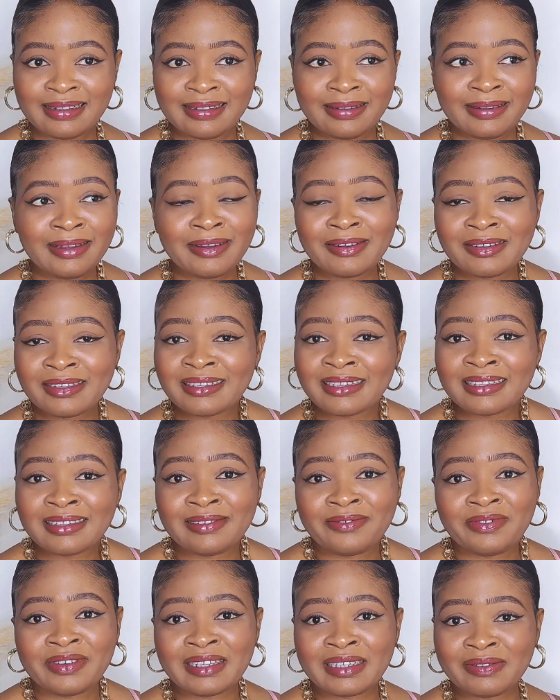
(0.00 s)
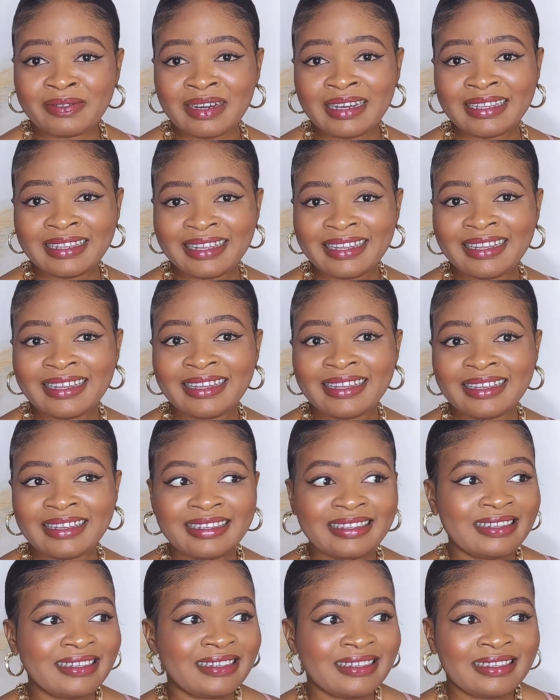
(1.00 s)
So you all see the difference, right?
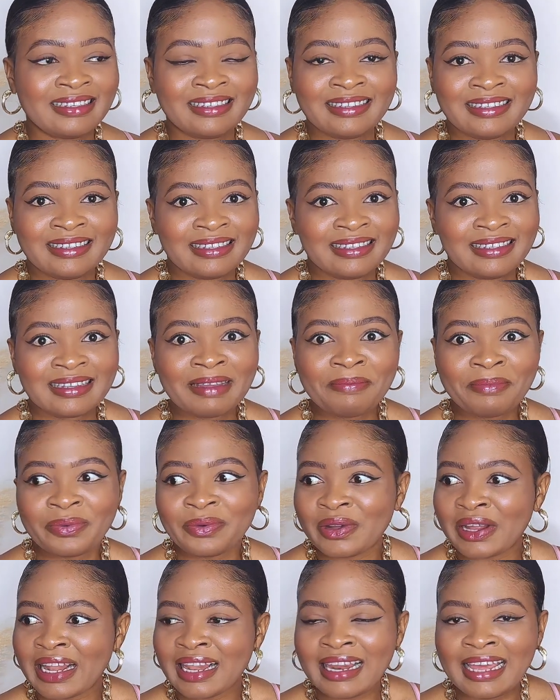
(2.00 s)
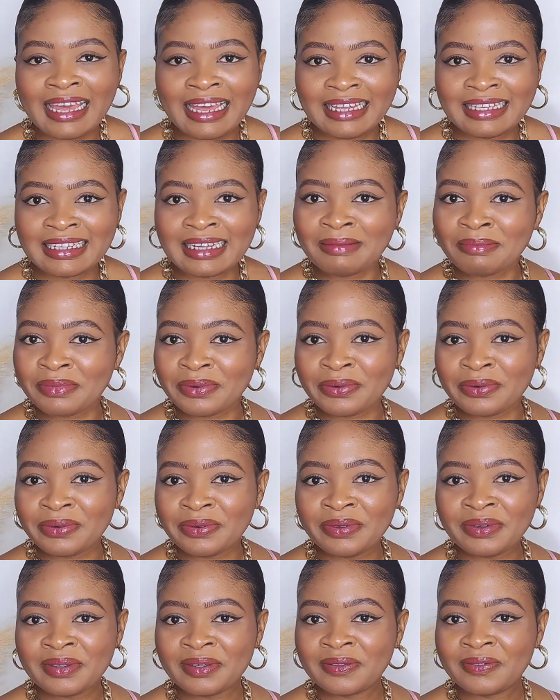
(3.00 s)
This is simple, clear example.
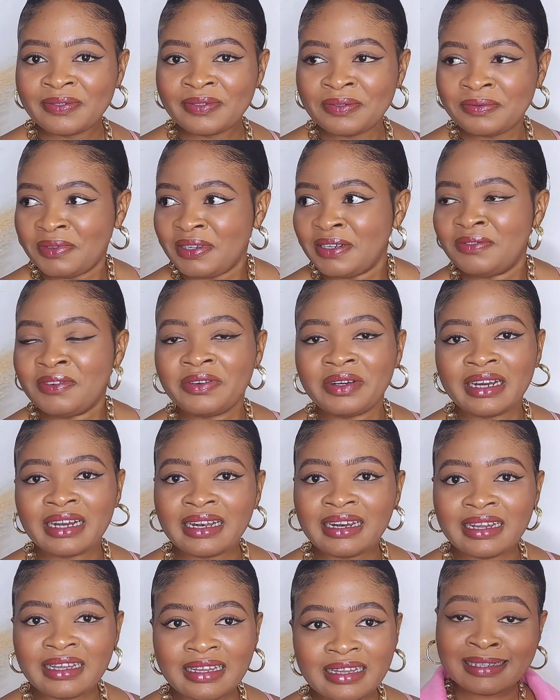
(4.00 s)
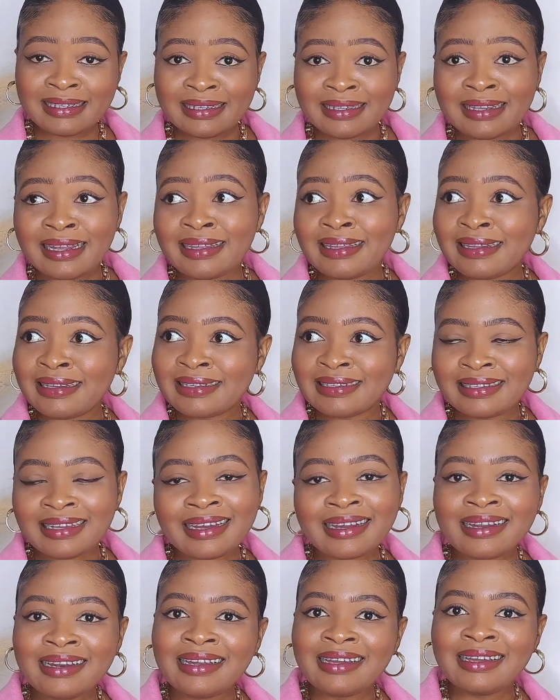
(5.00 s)
Very, very clear. That
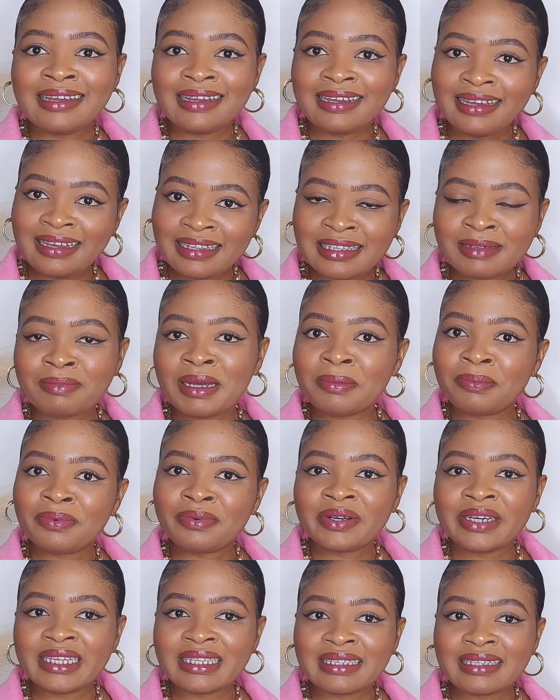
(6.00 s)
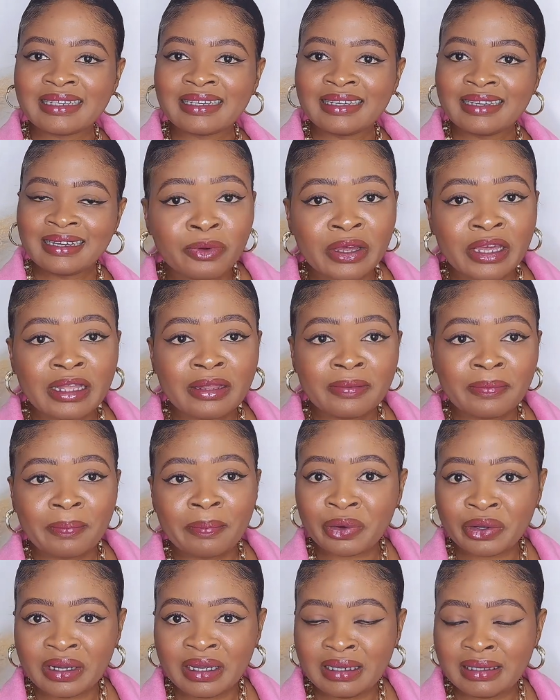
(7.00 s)
exactly is my point. Looking
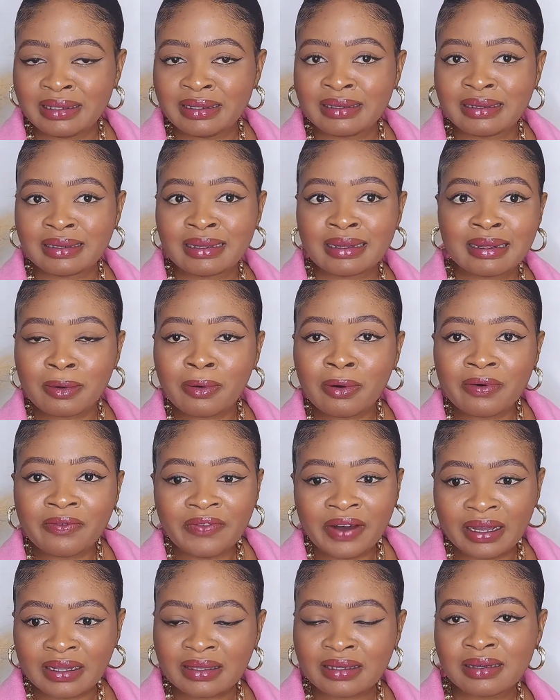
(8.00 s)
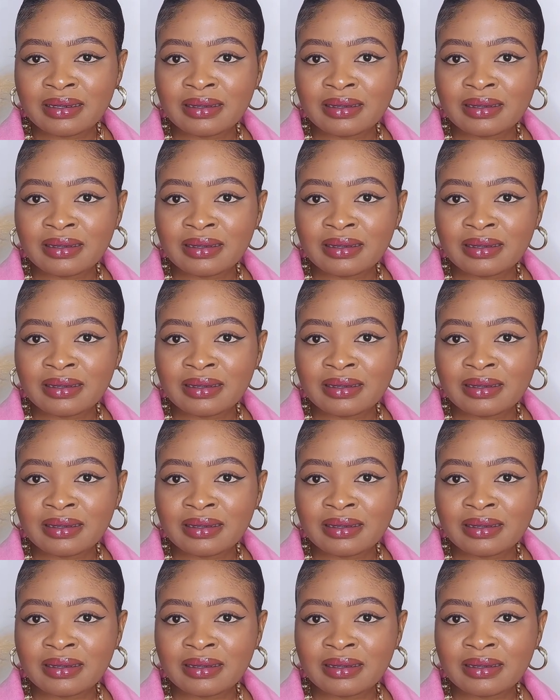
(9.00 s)
modest, covered,